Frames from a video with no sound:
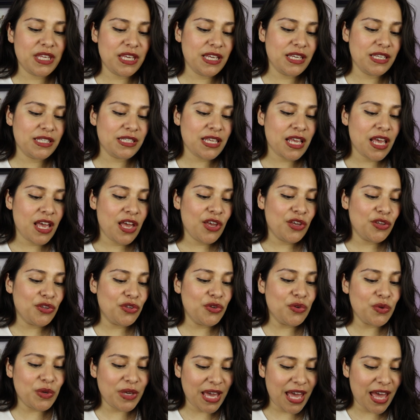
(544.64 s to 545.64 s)
these.
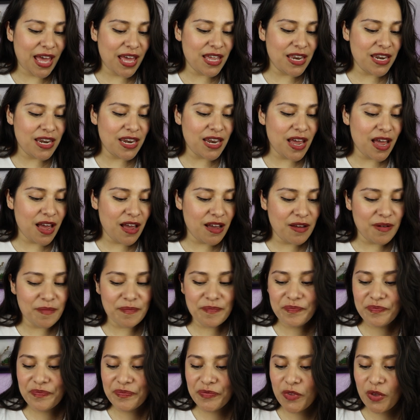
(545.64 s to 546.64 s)
You can
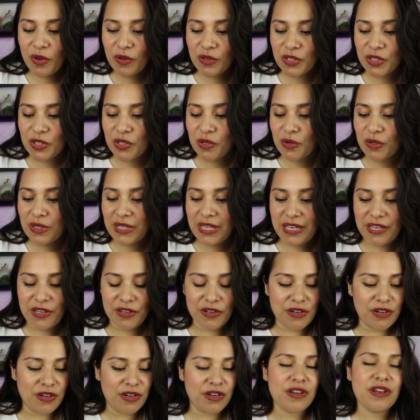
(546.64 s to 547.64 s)
also
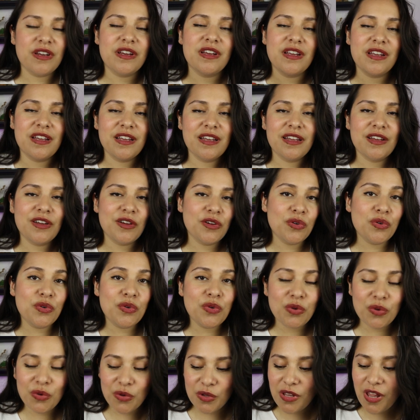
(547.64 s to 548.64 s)
layer
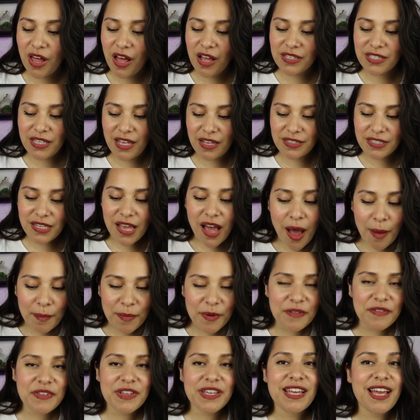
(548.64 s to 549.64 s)
Cool Gloss on top
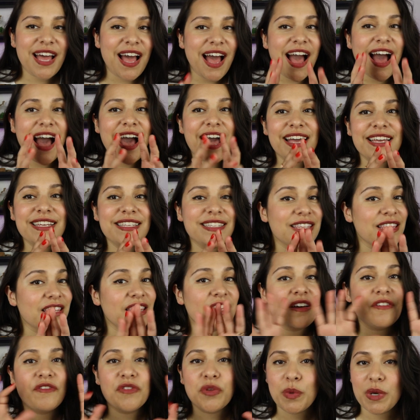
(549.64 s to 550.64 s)
of it. I
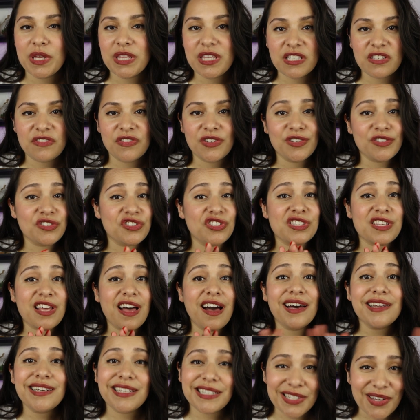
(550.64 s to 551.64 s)
love the way this feels just
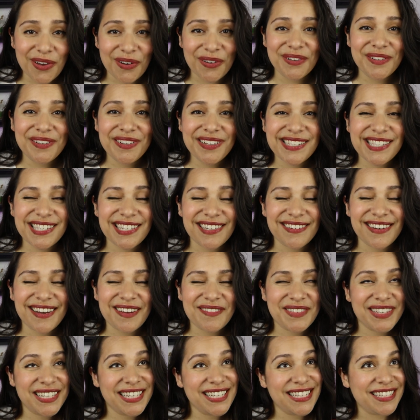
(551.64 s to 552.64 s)
on its own, so
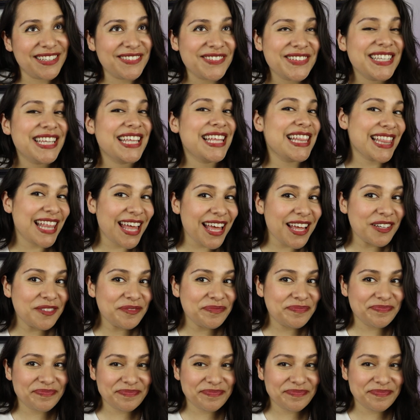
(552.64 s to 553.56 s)
I'm gonna leave it like that.